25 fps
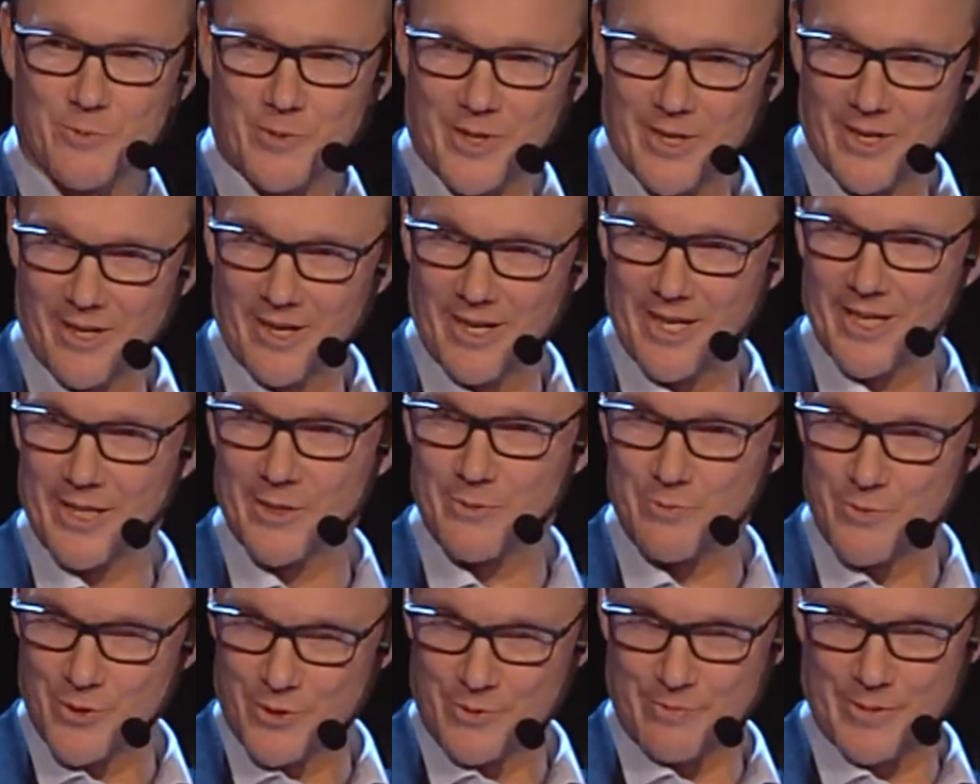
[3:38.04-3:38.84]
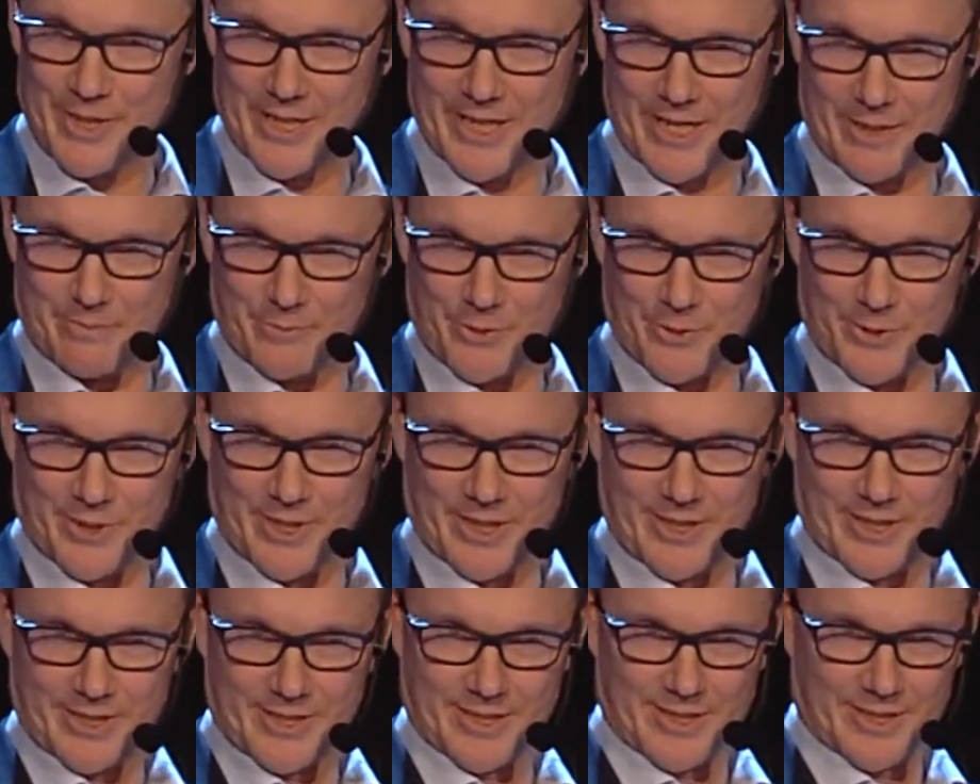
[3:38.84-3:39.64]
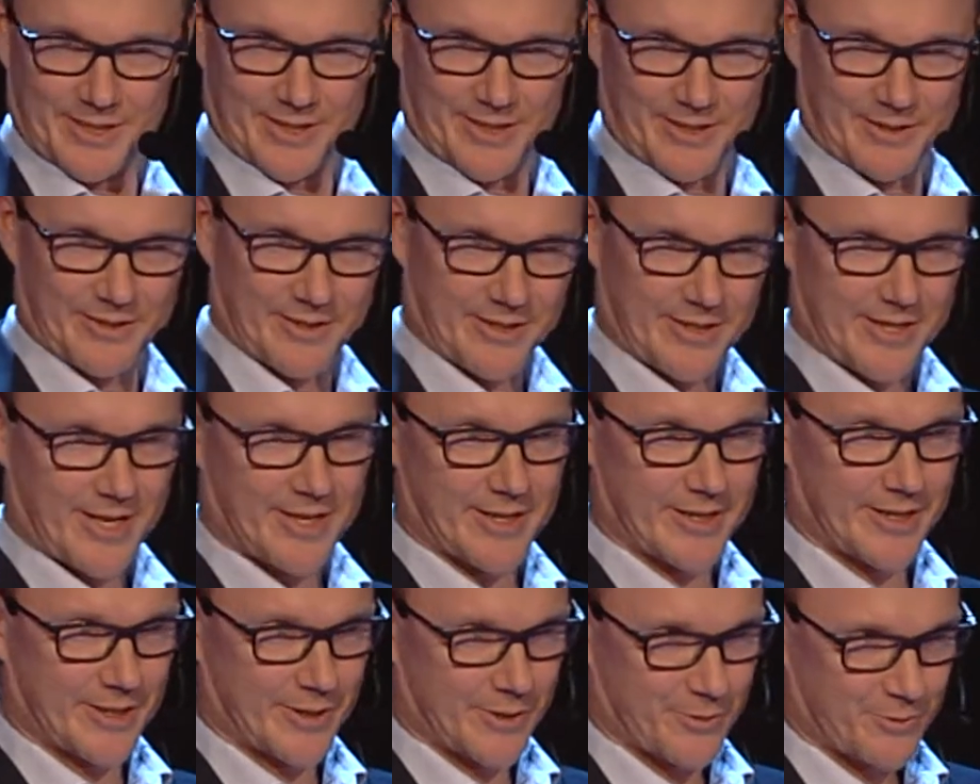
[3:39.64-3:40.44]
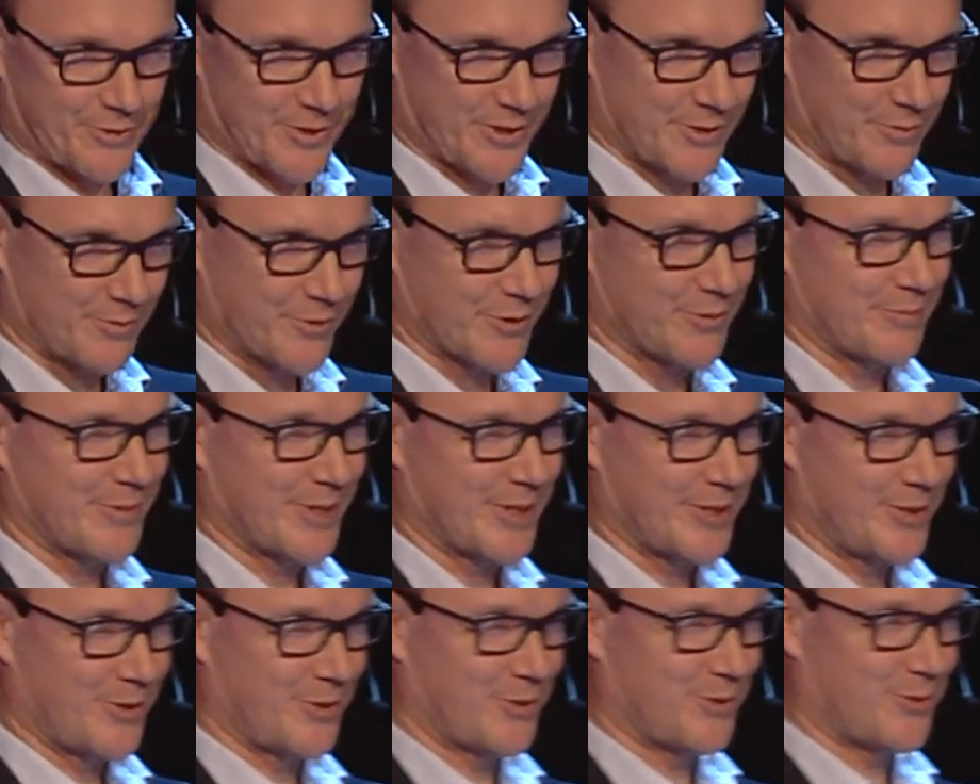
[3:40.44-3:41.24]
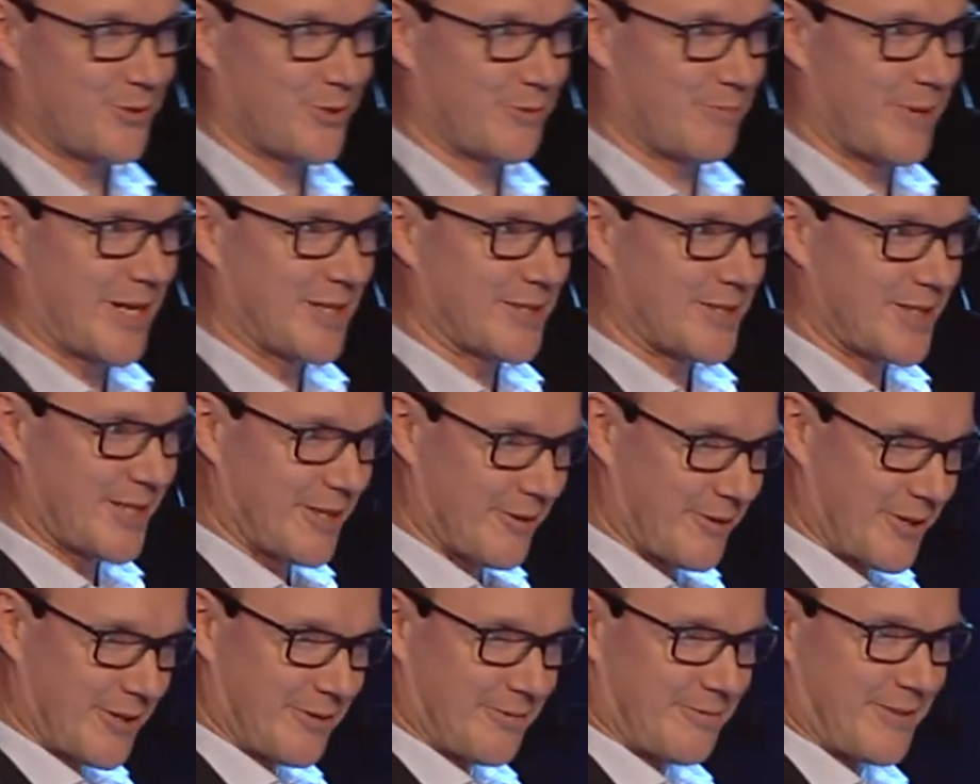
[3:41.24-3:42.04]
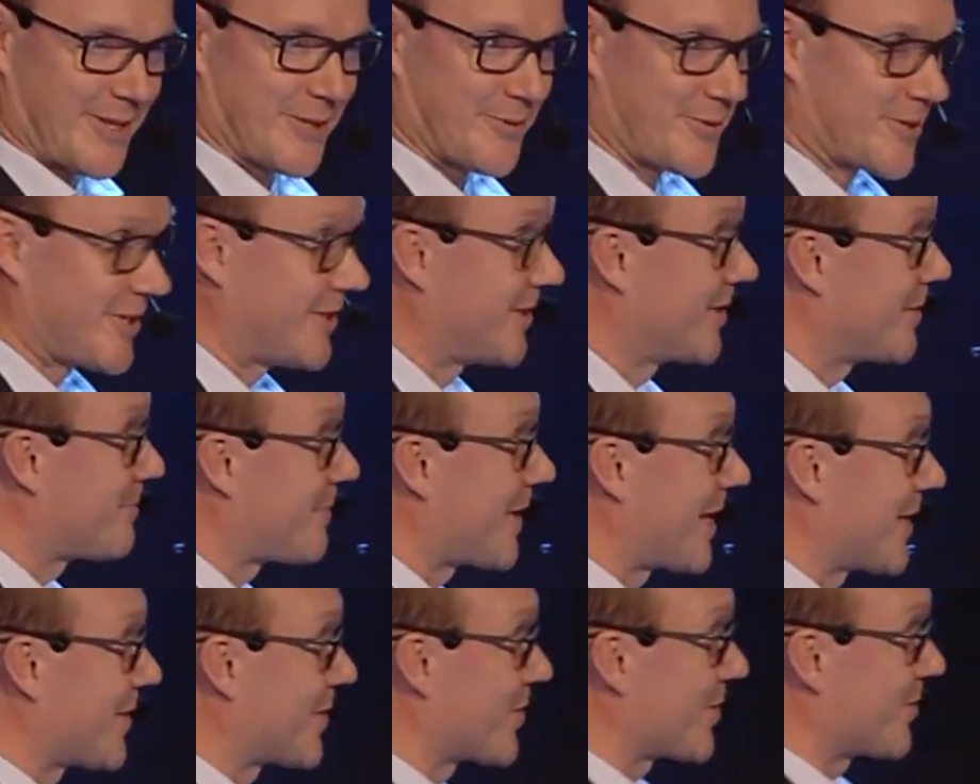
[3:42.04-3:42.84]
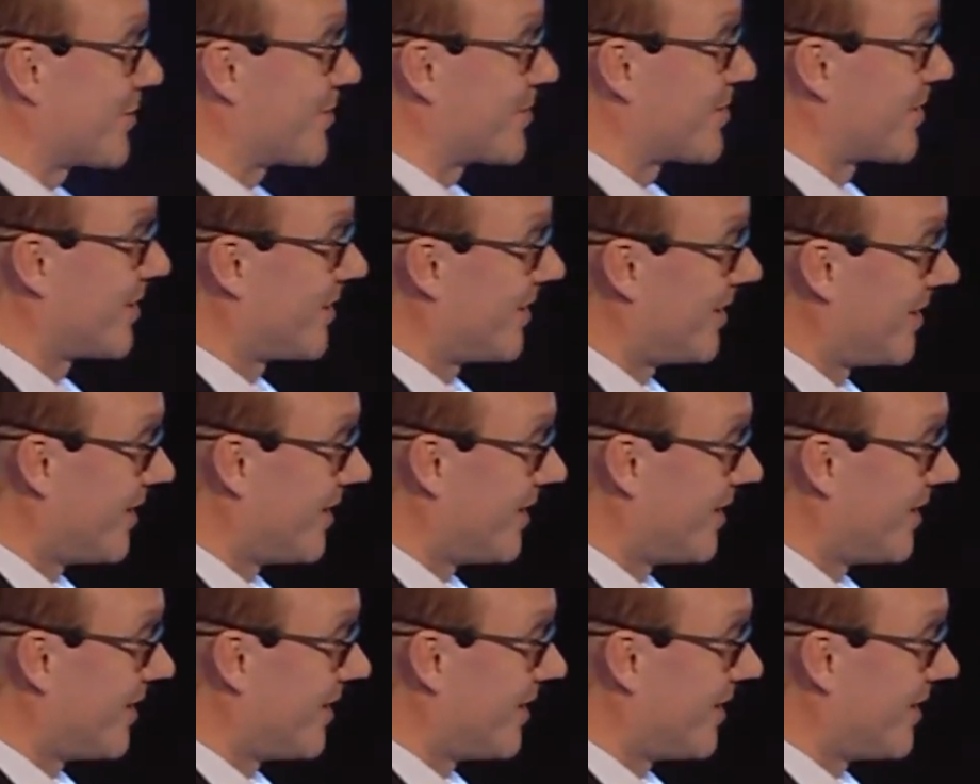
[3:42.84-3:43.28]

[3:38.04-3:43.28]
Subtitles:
why a leg would be amputated, and the diagnosis would be due to a bacteria found in the patient,